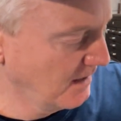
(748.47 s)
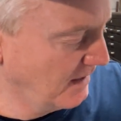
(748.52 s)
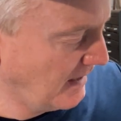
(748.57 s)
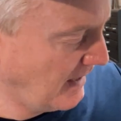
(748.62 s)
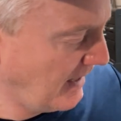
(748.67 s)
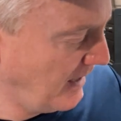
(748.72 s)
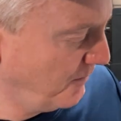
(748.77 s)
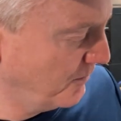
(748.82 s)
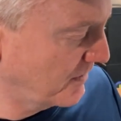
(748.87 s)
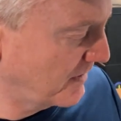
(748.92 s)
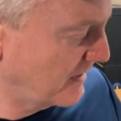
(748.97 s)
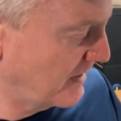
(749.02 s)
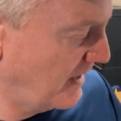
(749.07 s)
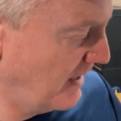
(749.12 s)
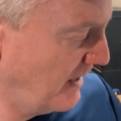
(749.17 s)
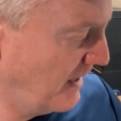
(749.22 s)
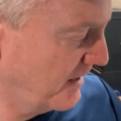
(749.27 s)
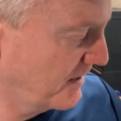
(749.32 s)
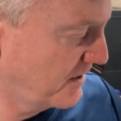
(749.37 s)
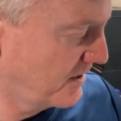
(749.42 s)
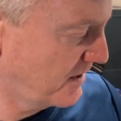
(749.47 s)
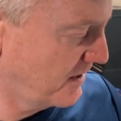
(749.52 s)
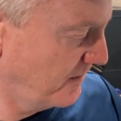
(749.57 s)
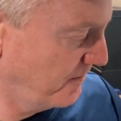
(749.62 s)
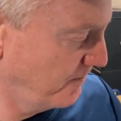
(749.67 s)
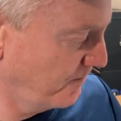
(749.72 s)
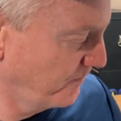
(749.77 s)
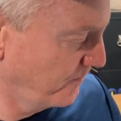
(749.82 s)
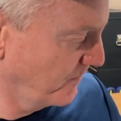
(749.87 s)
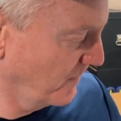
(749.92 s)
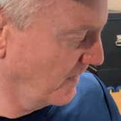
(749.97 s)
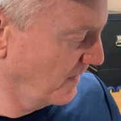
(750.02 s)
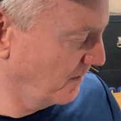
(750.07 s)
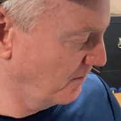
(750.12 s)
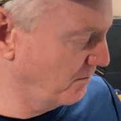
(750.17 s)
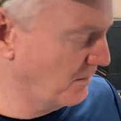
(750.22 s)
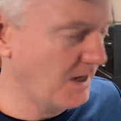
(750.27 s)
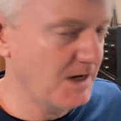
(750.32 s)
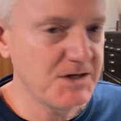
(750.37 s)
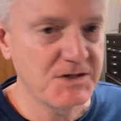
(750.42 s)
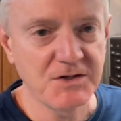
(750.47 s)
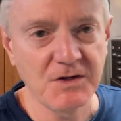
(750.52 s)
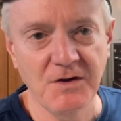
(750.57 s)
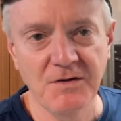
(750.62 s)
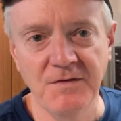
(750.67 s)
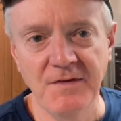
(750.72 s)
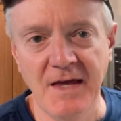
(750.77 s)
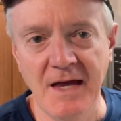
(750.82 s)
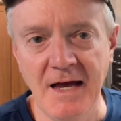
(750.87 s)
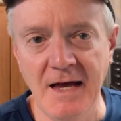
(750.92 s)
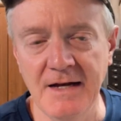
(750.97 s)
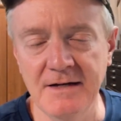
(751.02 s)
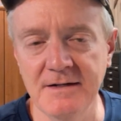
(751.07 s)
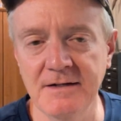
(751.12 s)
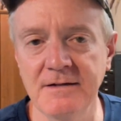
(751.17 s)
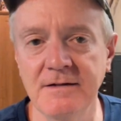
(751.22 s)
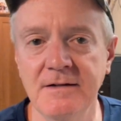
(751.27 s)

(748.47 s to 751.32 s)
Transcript: I would guess, based on that,